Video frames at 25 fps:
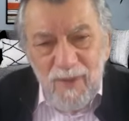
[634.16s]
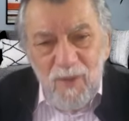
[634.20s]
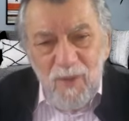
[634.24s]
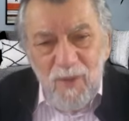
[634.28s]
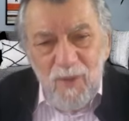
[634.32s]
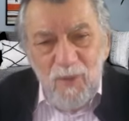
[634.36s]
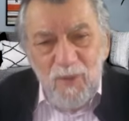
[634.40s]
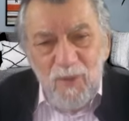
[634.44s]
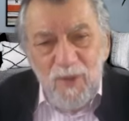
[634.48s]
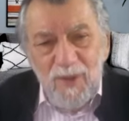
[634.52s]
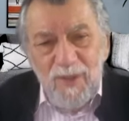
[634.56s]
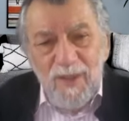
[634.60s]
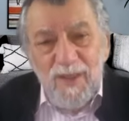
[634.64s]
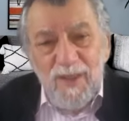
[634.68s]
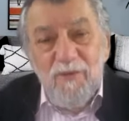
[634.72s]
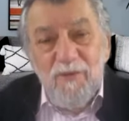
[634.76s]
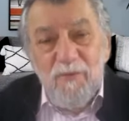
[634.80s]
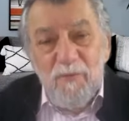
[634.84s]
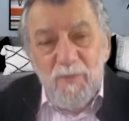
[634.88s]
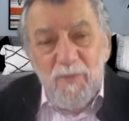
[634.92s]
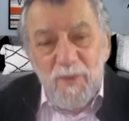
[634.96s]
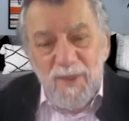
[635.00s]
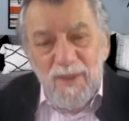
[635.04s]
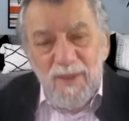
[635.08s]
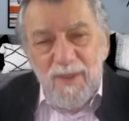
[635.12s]
or give
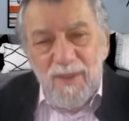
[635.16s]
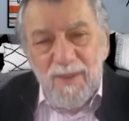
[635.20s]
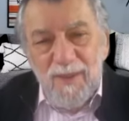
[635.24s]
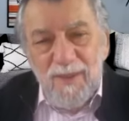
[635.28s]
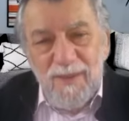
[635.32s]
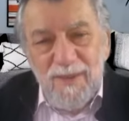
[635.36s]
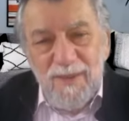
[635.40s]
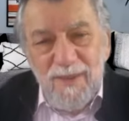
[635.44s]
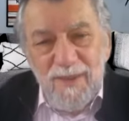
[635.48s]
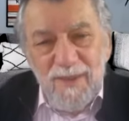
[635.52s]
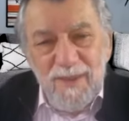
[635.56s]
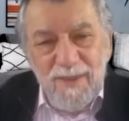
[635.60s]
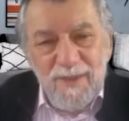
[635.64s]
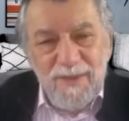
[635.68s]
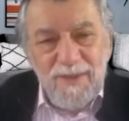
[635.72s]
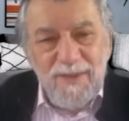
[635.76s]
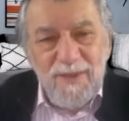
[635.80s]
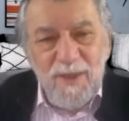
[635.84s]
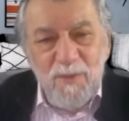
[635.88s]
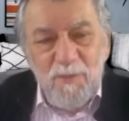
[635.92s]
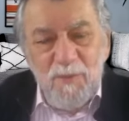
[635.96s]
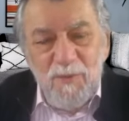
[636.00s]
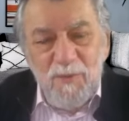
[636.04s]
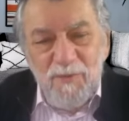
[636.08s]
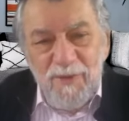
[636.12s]
me
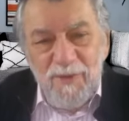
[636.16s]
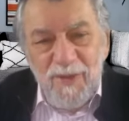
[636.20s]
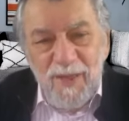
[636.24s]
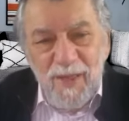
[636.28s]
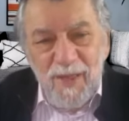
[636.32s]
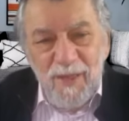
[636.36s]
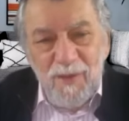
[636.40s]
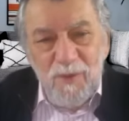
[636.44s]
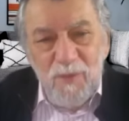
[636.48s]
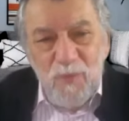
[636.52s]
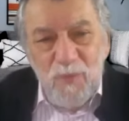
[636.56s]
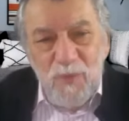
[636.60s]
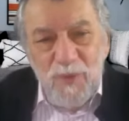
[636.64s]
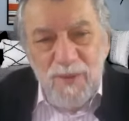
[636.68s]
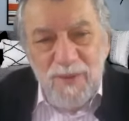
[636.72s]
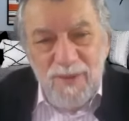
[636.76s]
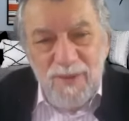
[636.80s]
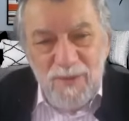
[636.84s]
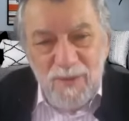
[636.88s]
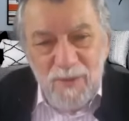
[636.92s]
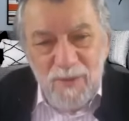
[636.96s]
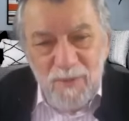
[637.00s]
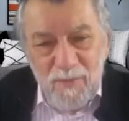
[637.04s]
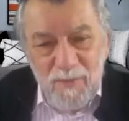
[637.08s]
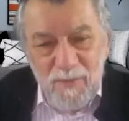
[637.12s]
some of that
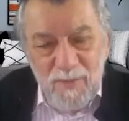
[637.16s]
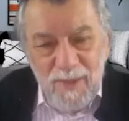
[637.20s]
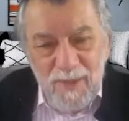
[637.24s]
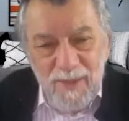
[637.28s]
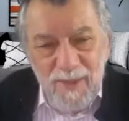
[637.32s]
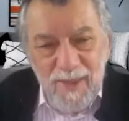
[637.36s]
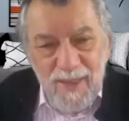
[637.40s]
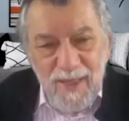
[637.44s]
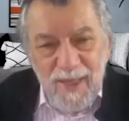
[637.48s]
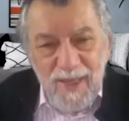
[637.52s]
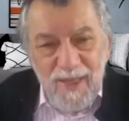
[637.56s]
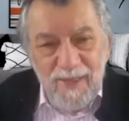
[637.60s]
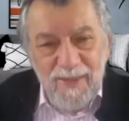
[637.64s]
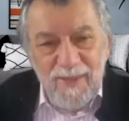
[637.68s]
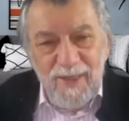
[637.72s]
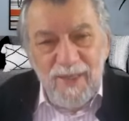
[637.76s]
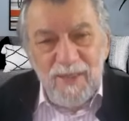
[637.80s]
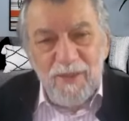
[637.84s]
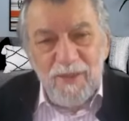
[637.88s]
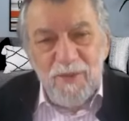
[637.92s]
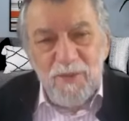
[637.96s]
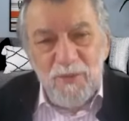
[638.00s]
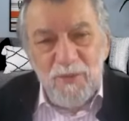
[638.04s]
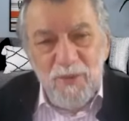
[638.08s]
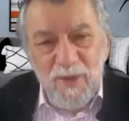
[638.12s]
wisdom and
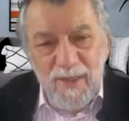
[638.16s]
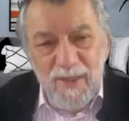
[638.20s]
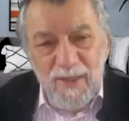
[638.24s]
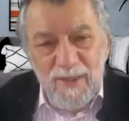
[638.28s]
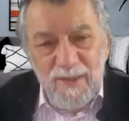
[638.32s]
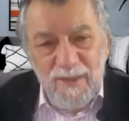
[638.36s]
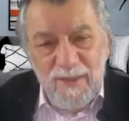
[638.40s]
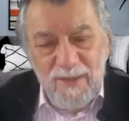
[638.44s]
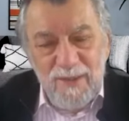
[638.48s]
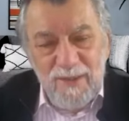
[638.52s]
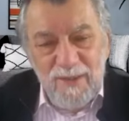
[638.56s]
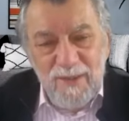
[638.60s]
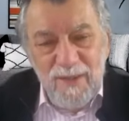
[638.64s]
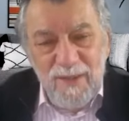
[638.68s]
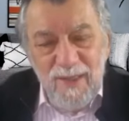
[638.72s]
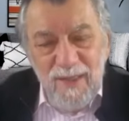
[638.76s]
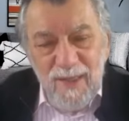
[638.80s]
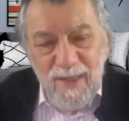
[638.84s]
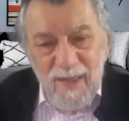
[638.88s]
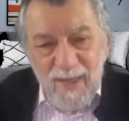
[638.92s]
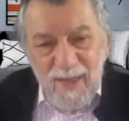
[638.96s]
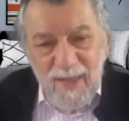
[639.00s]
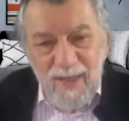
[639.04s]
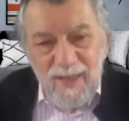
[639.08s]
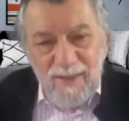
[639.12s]
that grace
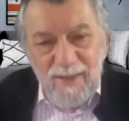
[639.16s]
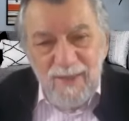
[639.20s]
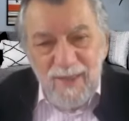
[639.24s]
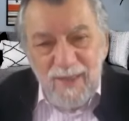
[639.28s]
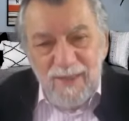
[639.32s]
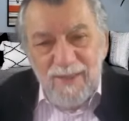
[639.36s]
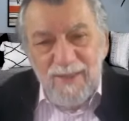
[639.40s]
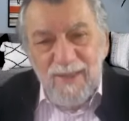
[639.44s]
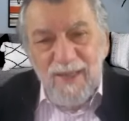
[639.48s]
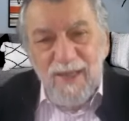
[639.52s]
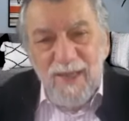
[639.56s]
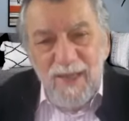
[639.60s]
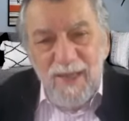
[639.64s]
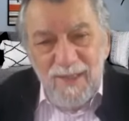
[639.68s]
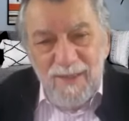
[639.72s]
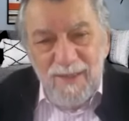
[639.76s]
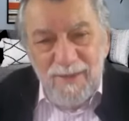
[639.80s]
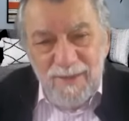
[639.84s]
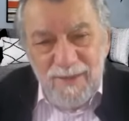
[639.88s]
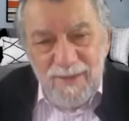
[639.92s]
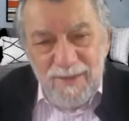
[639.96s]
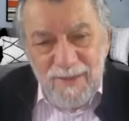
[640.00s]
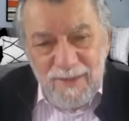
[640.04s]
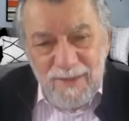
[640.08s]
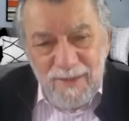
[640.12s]
and that
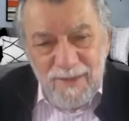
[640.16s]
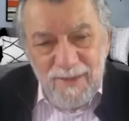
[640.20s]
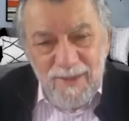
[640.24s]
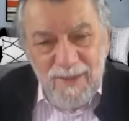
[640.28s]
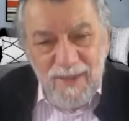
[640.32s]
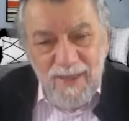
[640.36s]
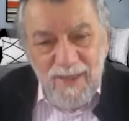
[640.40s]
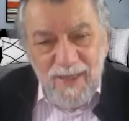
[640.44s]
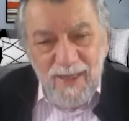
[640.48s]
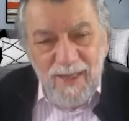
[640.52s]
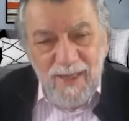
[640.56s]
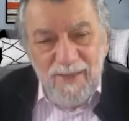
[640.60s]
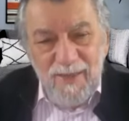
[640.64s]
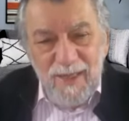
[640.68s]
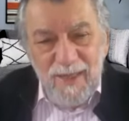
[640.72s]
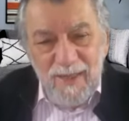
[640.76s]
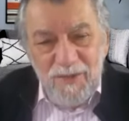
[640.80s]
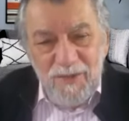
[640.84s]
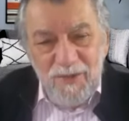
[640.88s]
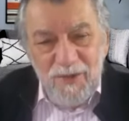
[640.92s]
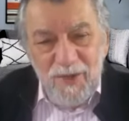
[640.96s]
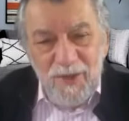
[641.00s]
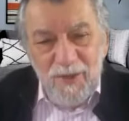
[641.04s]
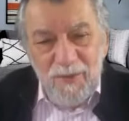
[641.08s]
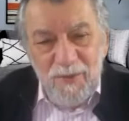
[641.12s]
kindness and that
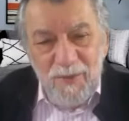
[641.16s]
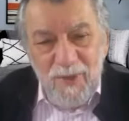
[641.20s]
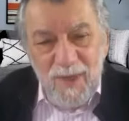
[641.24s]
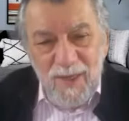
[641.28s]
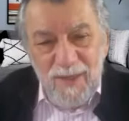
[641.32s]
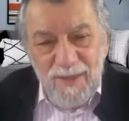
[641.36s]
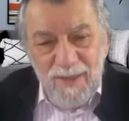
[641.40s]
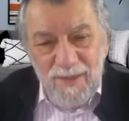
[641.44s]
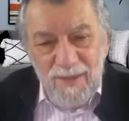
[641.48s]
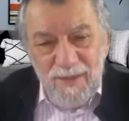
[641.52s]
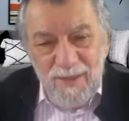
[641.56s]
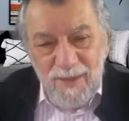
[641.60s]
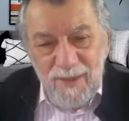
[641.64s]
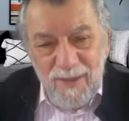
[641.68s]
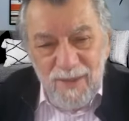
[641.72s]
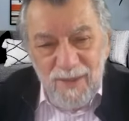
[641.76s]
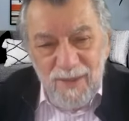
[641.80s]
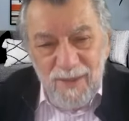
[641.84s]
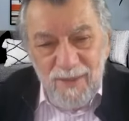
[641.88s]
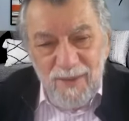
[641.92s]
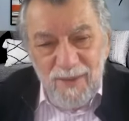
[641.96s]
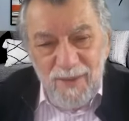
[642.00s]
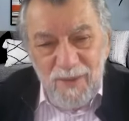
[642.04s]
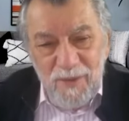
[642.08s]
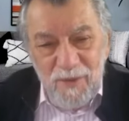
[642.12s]
generosity
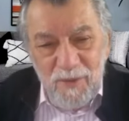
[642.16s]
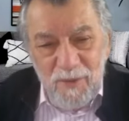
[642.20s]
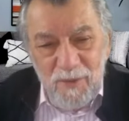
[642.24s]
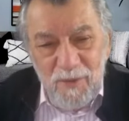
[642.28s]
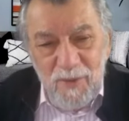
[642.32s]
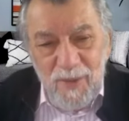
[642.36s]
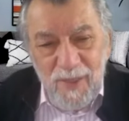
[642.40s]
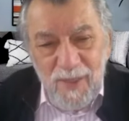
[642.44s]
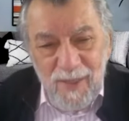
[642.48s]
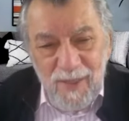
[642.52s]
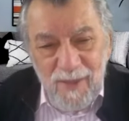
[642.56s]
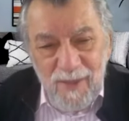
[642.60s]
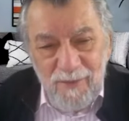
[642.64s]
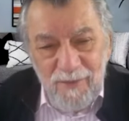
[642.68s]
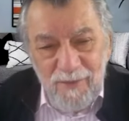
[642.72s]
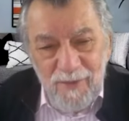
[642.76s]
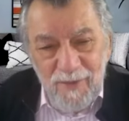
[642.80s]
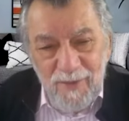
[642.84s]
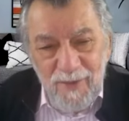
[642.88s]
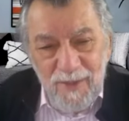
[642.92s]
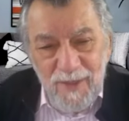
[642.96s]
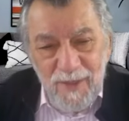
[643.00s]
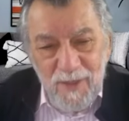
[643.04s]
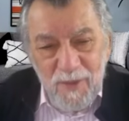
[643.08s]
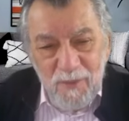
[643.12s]
that you have,
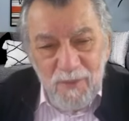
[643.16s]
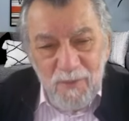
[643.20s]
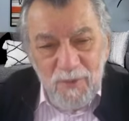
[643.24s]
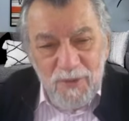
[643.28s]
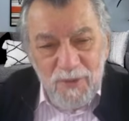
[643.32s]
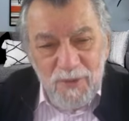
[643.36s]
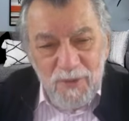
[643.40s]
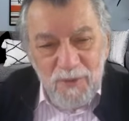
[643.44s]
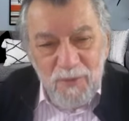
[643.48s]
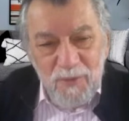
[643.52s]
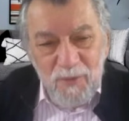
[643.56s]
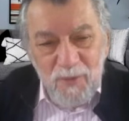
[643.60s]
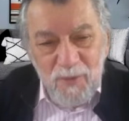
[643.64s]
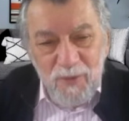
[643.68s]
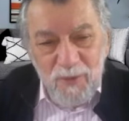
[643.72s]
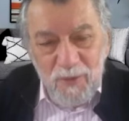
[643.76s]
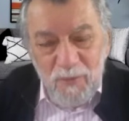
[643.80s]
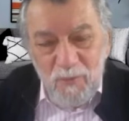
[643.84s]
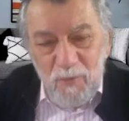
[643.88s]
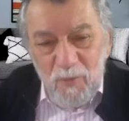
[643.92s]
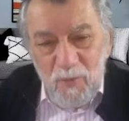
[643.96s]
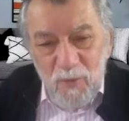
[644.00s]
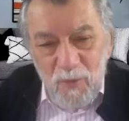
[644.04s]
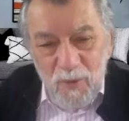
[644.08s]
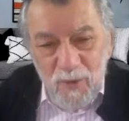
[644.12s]
which is worth
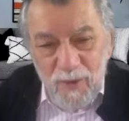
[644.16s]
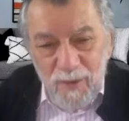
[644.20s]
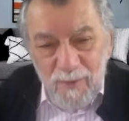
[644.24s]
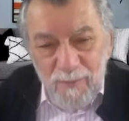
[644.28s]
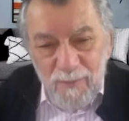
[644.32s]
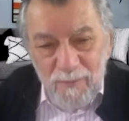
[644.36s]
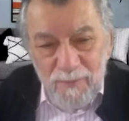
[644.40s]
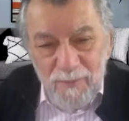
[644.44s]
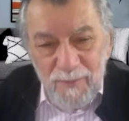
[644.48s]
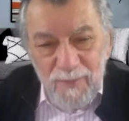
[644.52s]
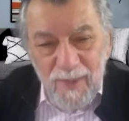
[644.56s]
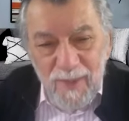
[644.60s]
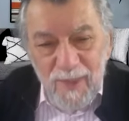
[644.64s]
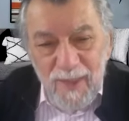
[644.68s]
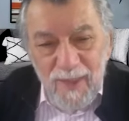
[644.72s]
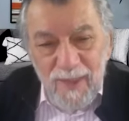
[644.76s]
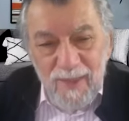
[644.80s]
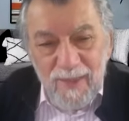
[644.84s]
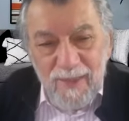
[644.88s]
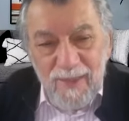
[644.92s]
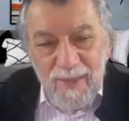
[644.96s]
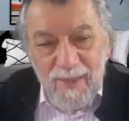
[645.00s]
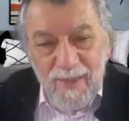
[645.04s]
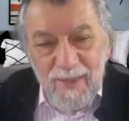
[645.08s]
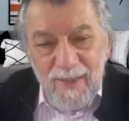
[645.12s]
more
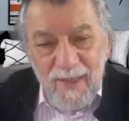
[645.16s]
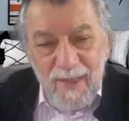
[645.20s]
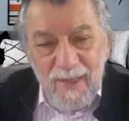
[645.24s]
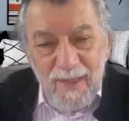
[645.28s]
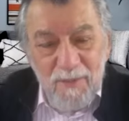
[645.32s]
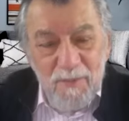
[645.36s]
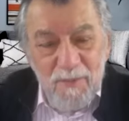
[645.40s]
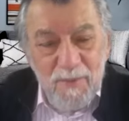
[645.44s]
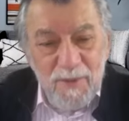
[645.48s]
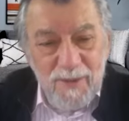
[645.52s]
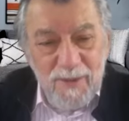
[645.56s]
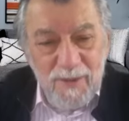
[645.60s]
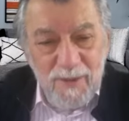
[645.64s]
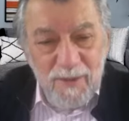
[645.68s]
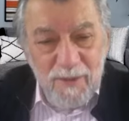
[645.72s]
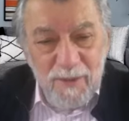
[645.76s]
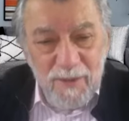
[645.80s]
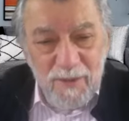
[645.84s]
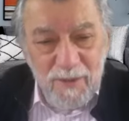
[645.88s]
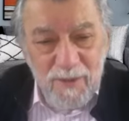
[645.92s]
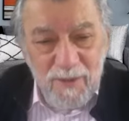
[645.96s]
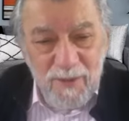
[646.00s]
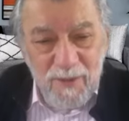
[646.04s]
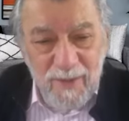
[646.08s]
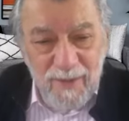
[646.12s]
than any
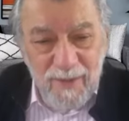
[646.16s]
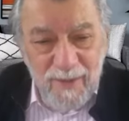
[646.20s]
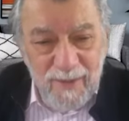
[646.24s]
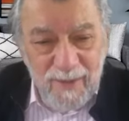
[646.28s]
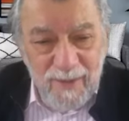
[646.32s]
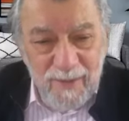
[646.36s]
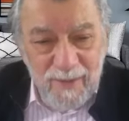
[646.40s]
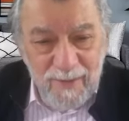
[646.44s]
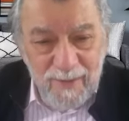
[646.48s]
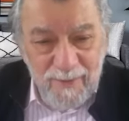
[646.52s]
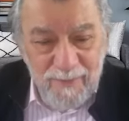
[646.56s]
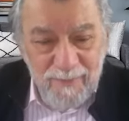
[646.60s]
material thing?